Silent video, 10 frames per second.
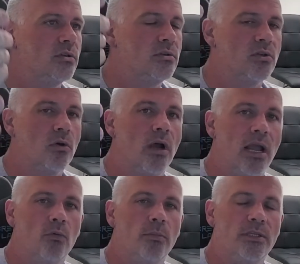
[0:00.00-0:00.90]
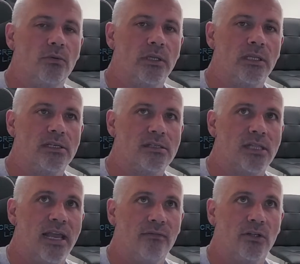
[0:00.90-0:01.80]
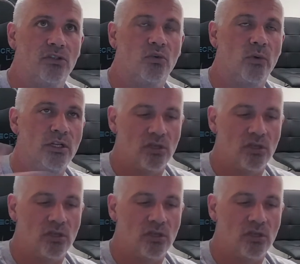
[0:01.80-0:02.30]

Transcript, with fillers: so I will be doing this live on Twitch